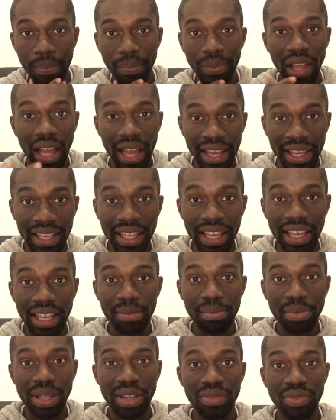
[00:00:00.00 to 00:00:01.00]
Lion
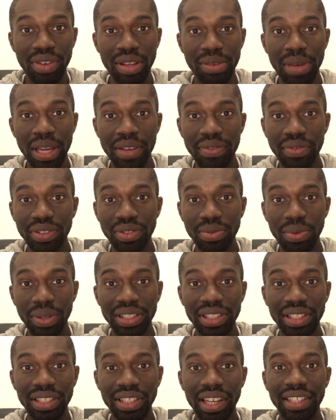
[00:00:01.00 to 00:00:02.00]
King being remade for
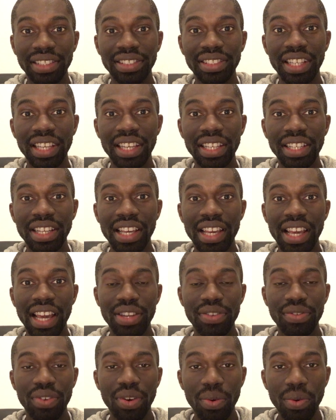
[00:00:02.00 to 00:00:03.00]
2019, and
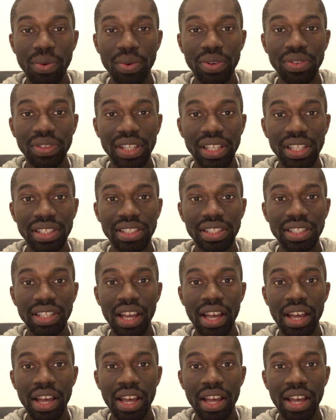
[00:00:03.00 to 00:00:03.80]
you've got all of these.